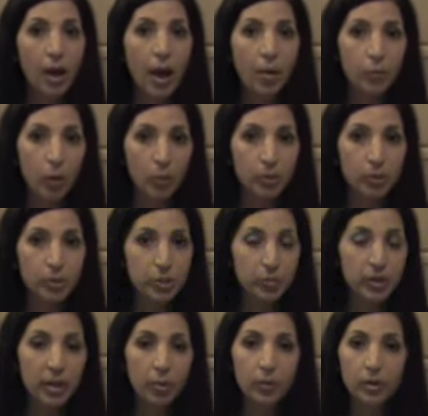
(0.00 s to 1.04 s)
And while we're
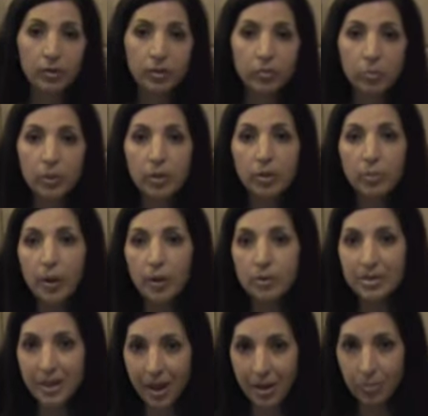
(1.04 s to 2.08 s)
doing that, we're going to leave them in there
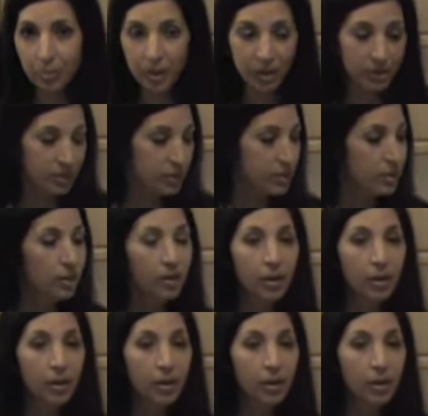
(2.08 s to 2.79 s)
about 10 minutes.